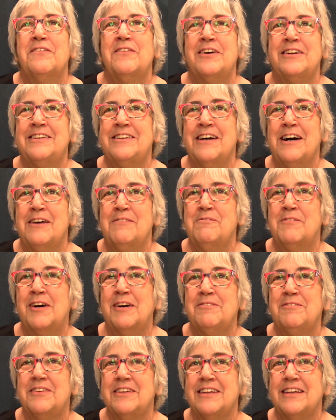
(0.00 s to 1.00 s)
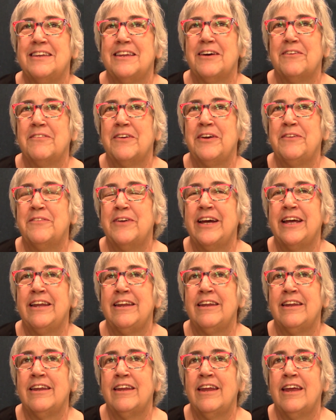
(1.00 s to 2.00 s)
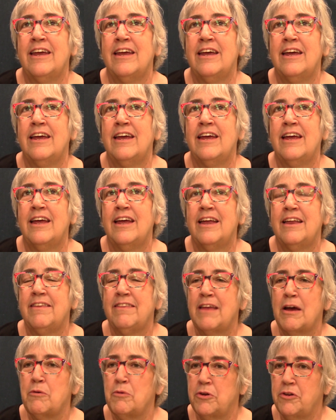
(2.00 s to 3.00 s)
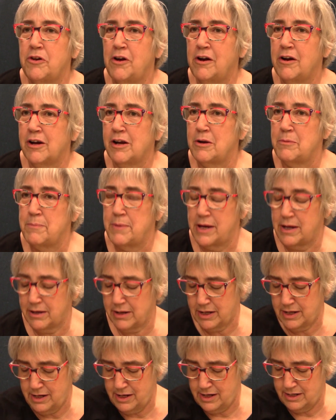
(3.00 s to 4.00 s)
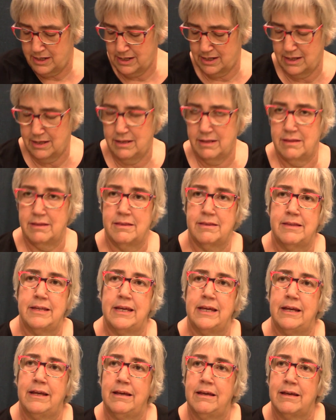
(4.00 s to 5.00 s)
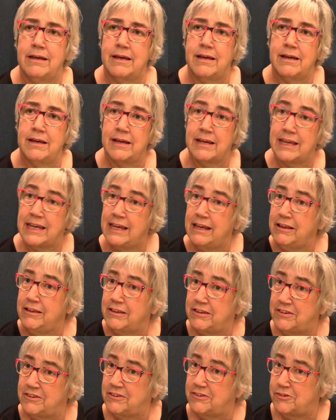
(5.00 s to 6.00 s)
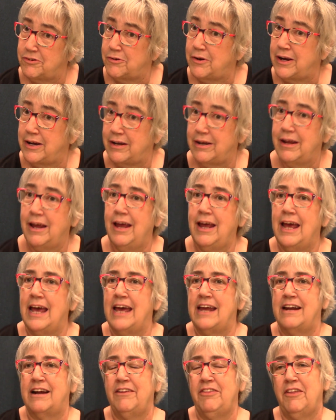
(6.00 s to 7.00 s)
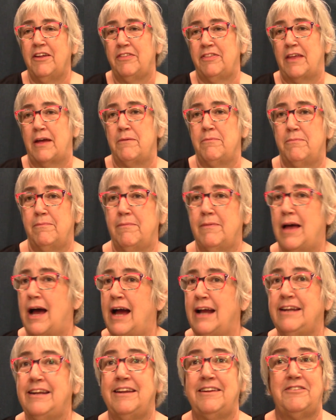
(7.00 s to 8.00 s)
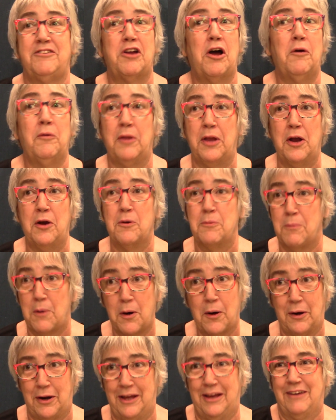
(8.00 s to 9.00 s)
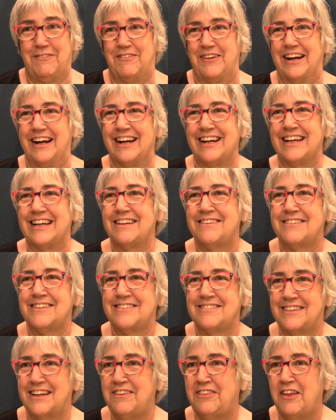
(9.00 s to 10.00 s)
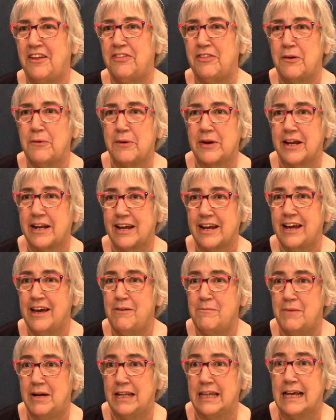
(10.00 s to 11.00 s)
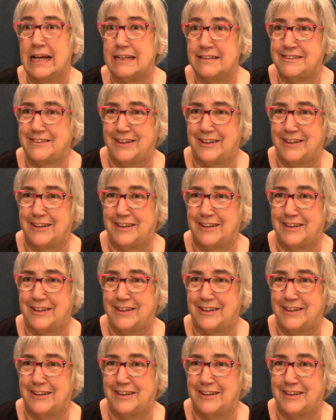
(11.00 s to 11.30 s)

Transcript: one time, Mom said that we went and they were talking about cutting the Achilles and straight, and I thought that I did, only heard part of it, I guess, because I thought they were going to cut my legs